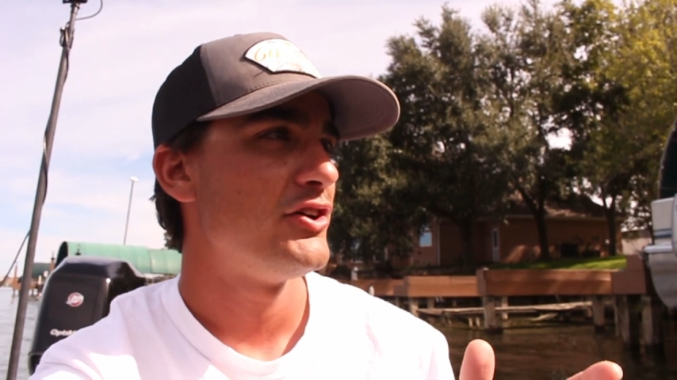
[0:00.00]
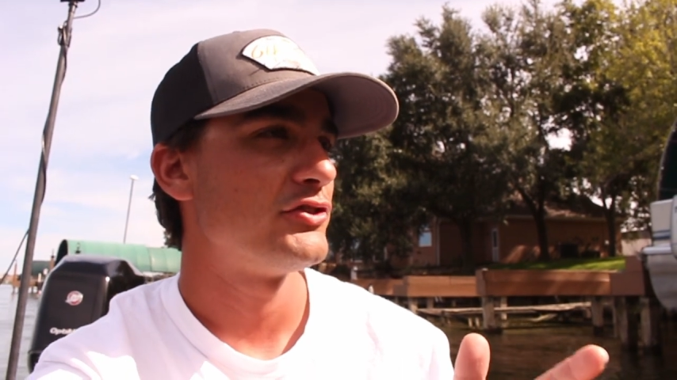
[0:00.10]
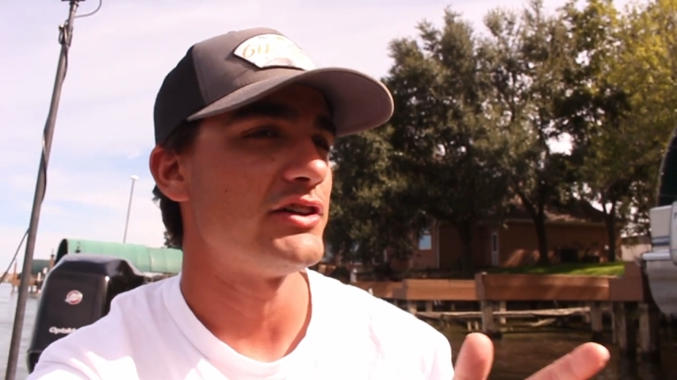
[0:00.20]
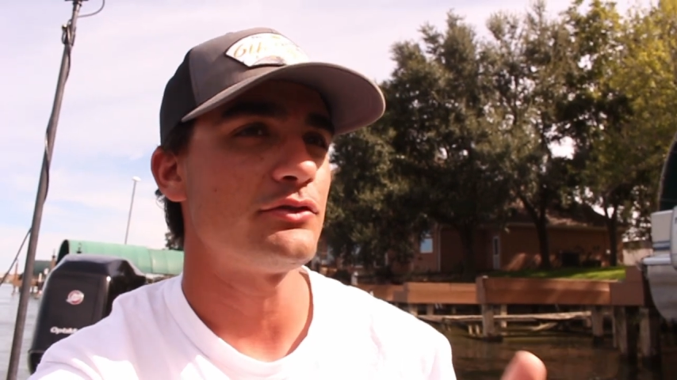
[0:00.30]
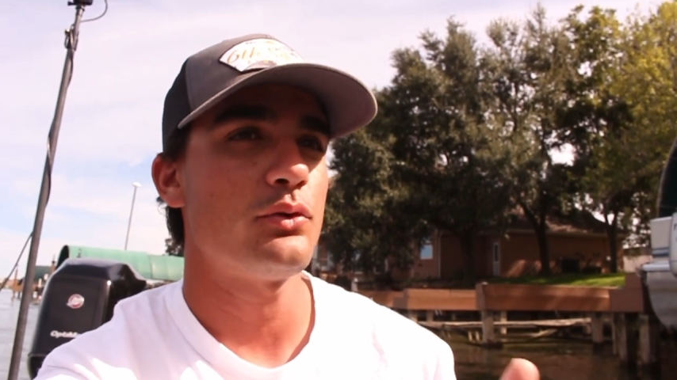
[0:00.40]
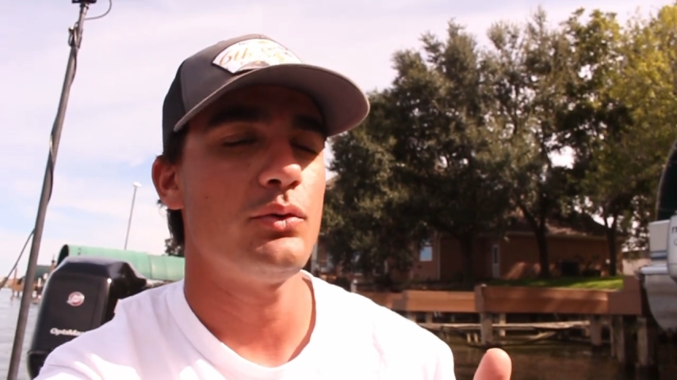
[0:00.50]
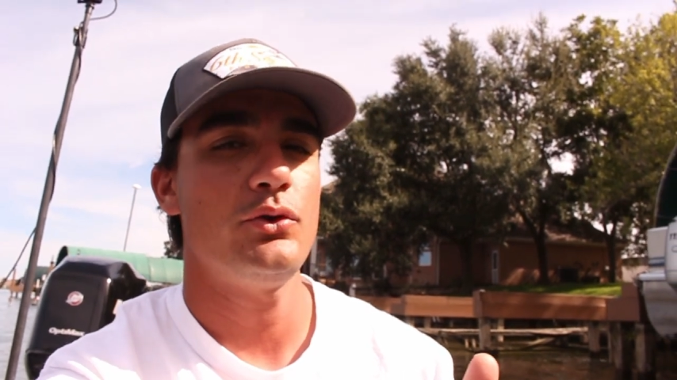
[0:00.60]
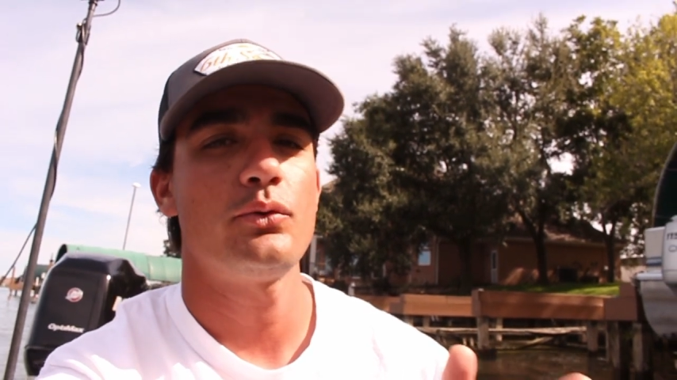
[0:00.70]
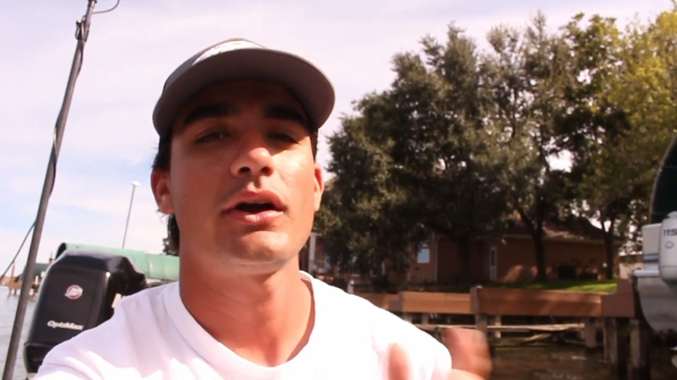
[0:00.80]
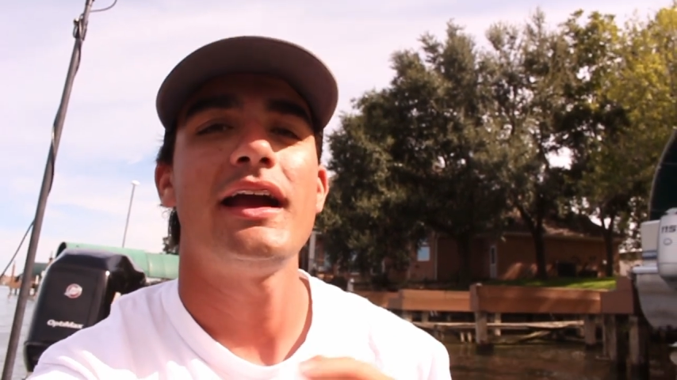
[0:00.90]
So that's what we're
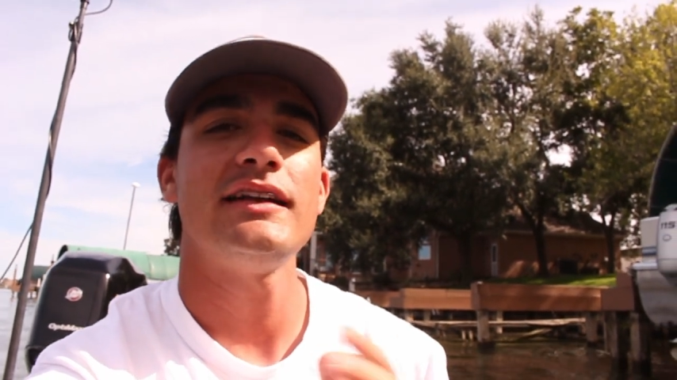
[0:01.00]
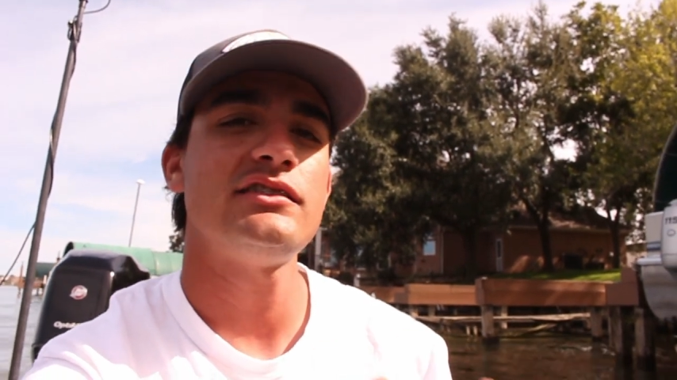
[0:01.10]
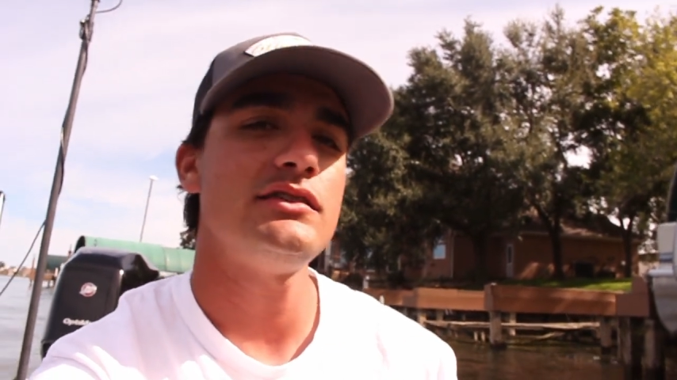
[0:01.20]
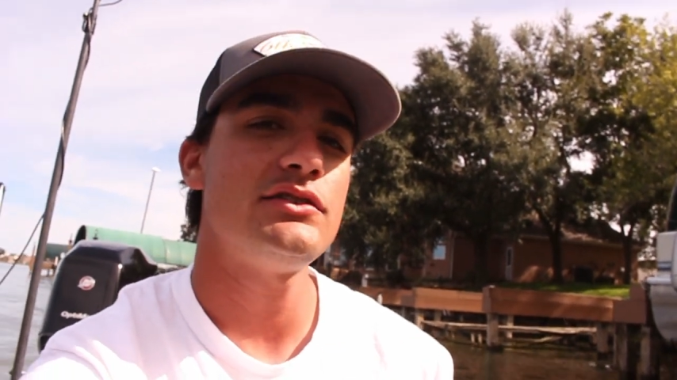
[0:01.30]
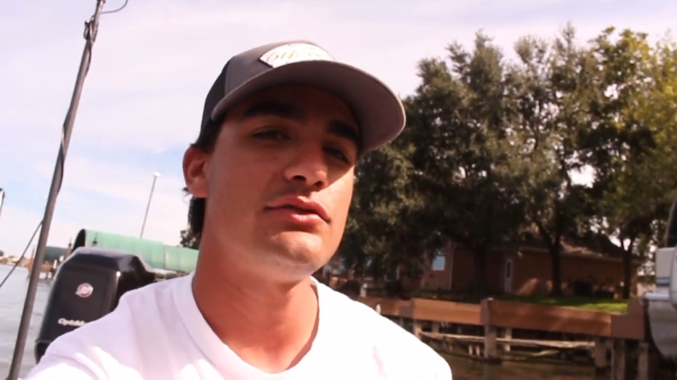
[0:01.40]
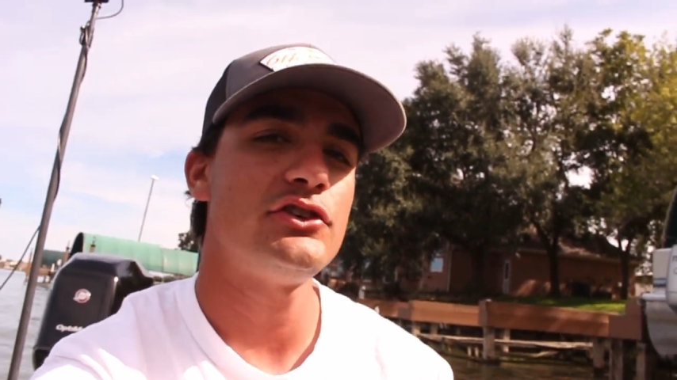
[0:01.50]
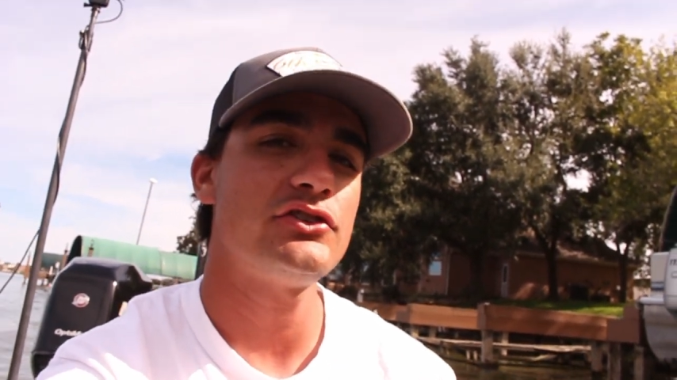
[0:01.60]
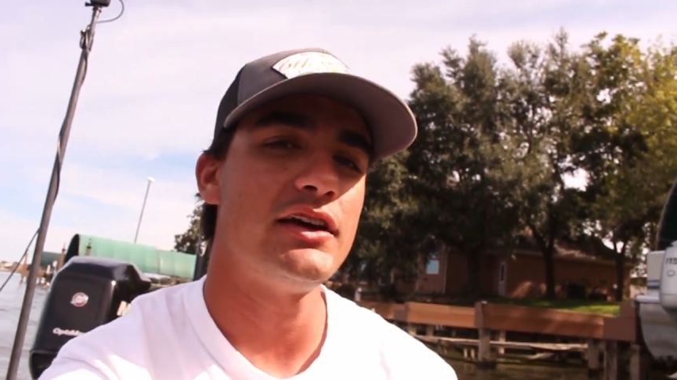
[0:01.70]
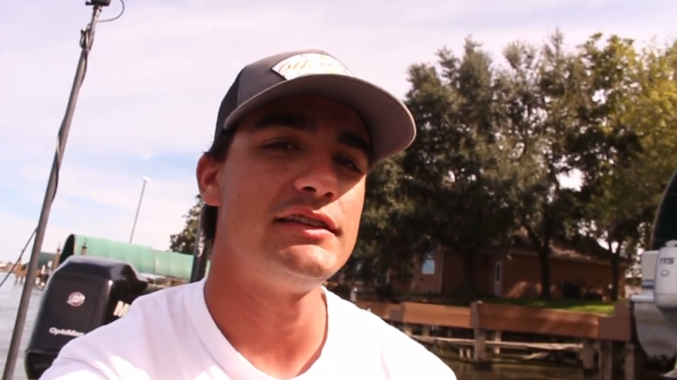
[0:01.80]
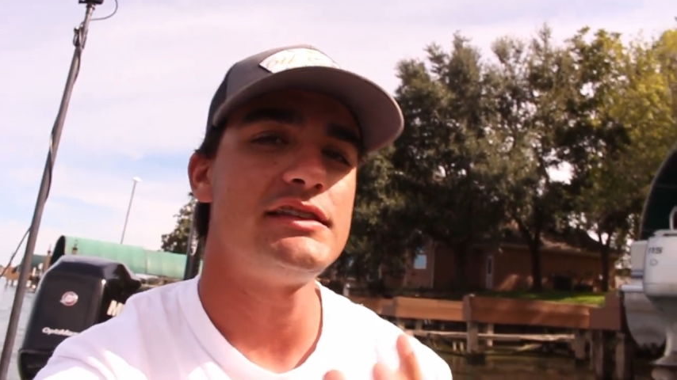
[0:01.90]
doing. We're catching these
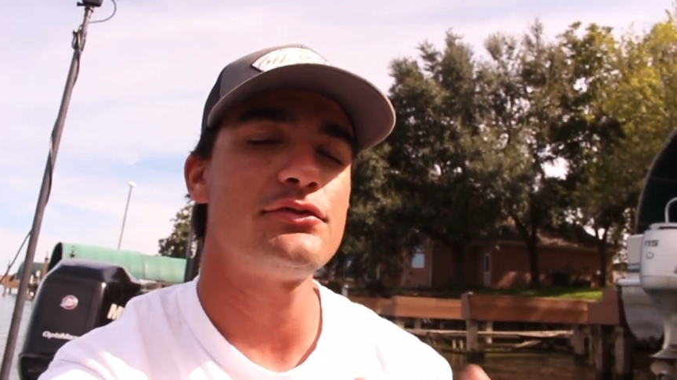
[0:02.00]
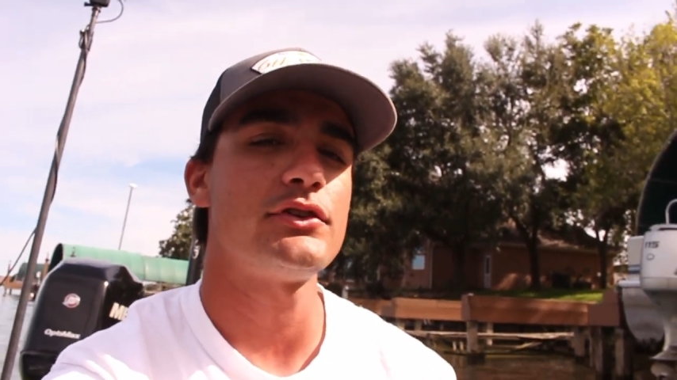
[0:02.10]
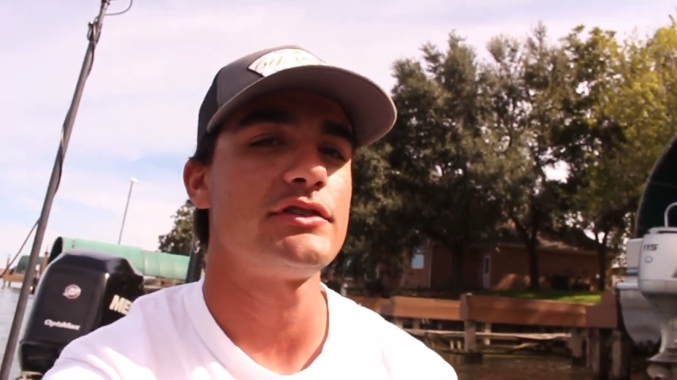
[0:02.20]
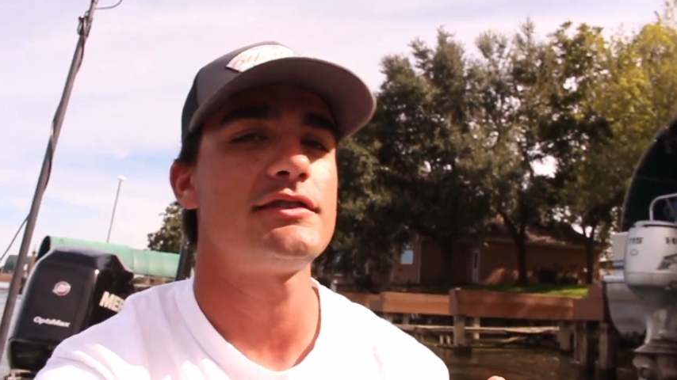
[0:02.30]
fish at different